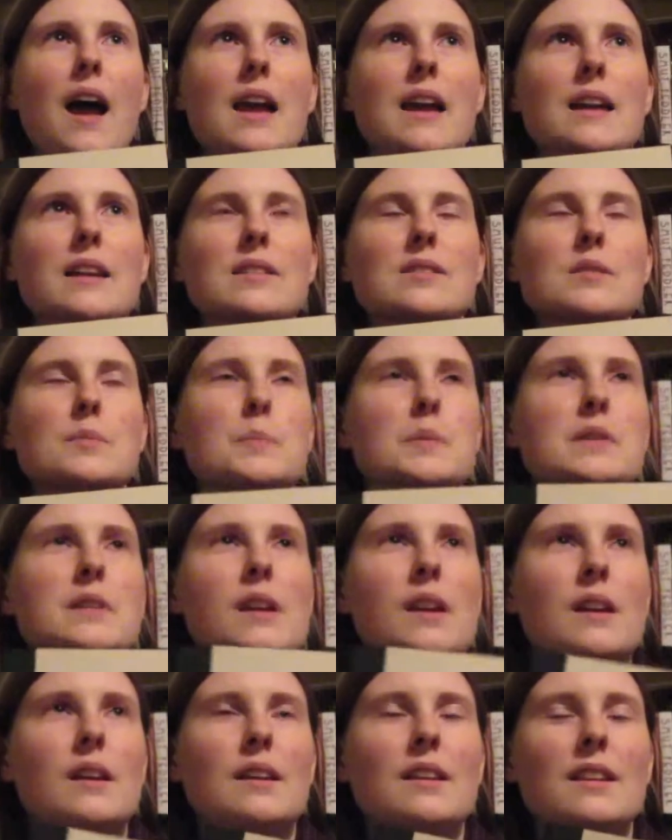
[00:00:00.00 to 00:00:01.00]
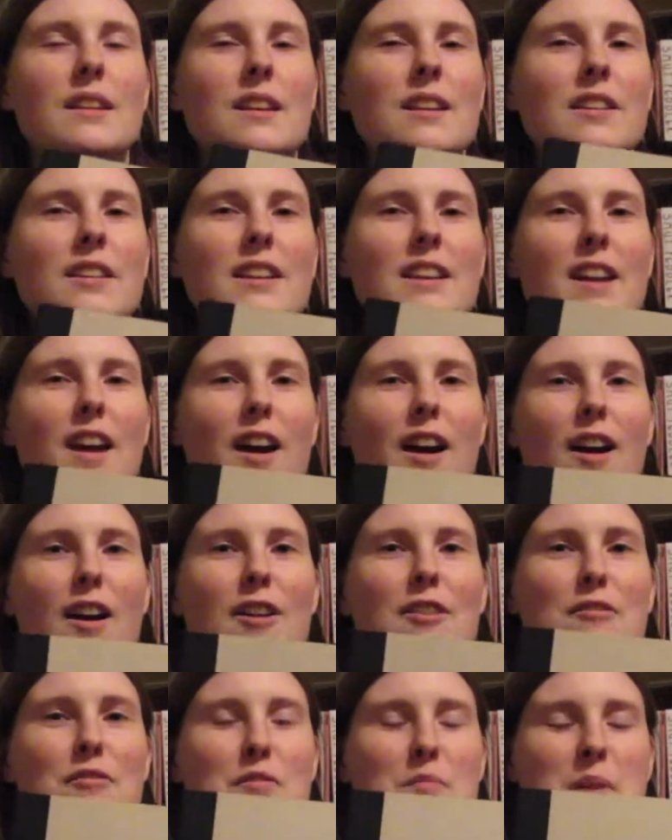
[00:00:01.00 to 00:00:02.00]
It's particularly
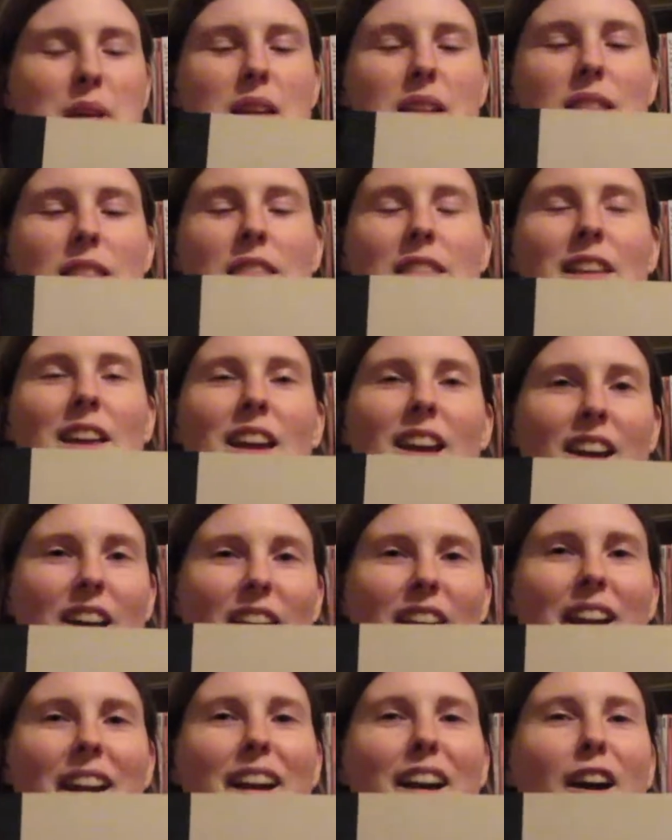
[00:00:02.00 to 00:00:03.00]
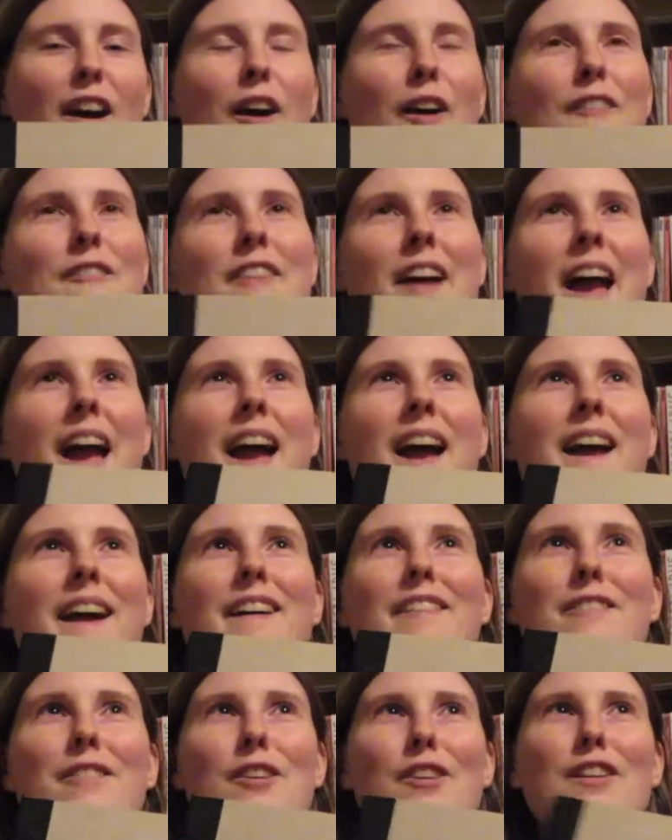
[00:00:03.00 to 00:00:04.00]
hard for me to think of
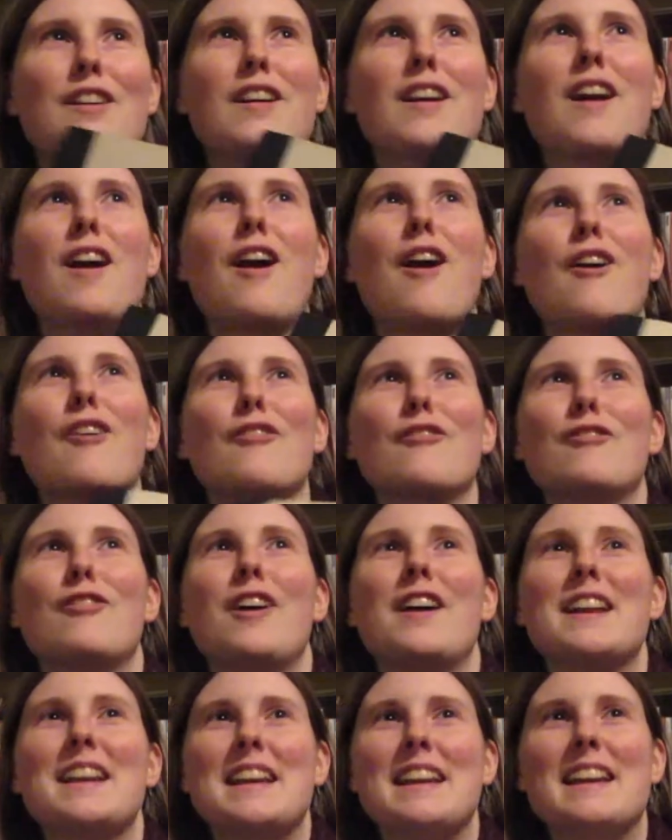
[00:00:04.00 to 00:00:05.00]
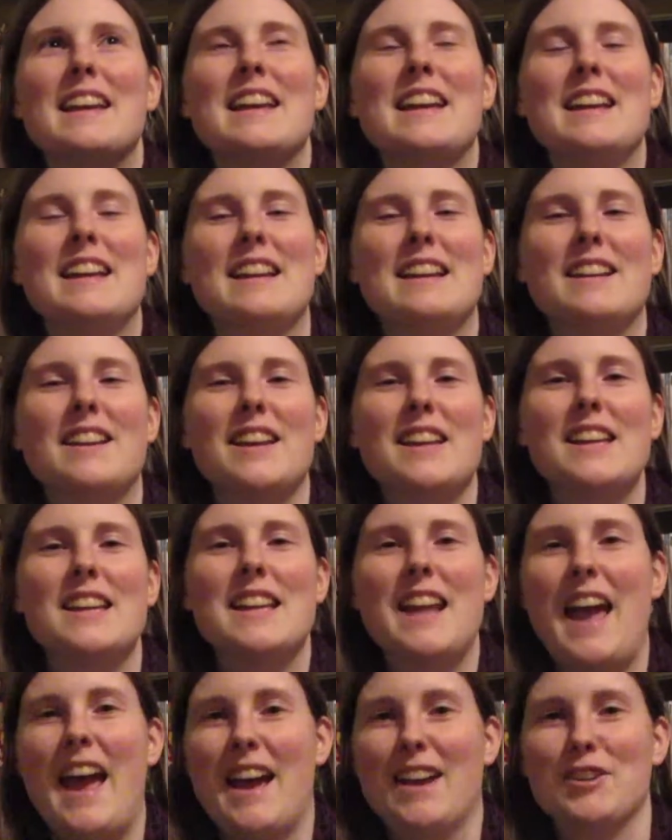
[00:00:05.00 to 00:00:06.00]
ever writing in like
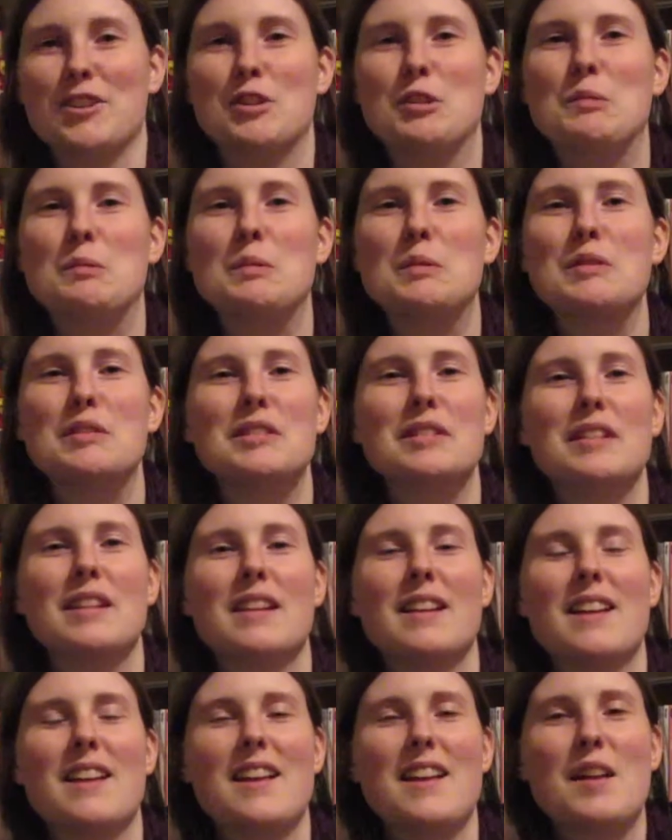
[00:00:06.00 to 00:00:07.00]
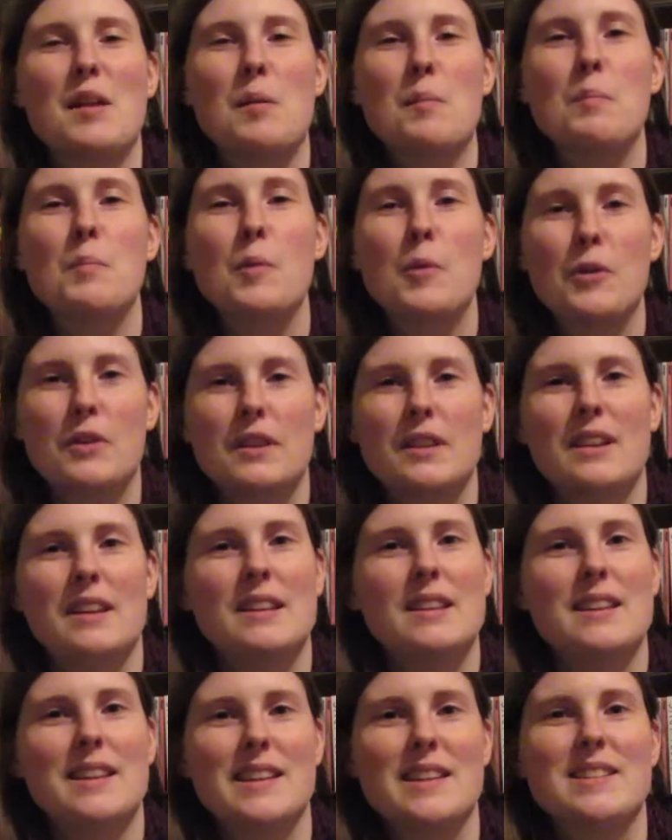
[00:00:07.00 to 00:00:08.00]
an actual book
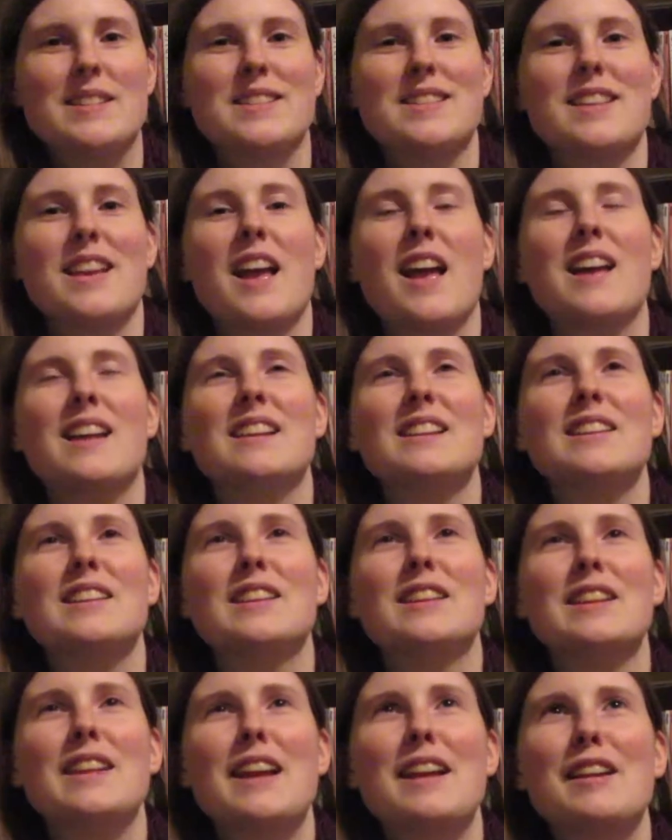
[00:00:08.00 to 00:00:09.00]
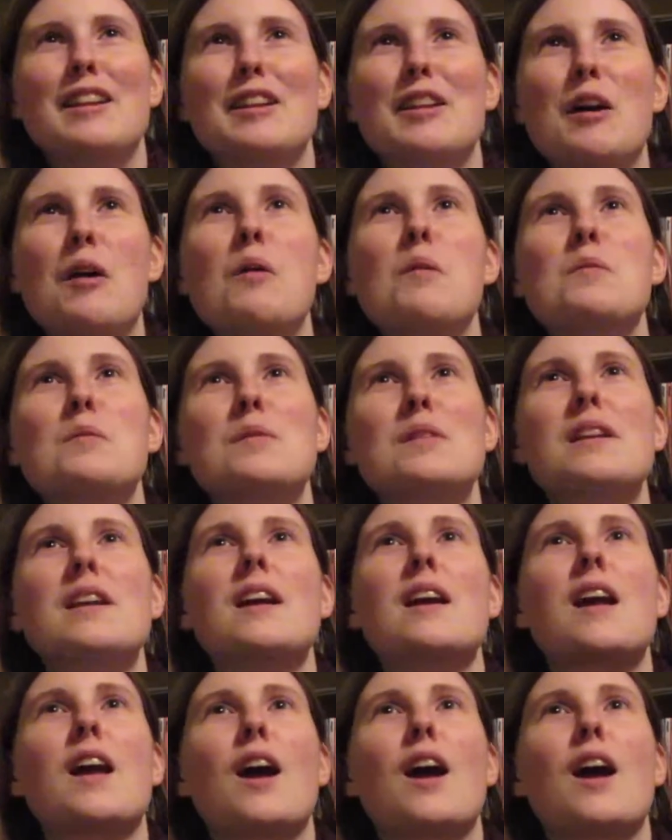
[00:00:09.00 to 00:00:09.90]
like this, let alone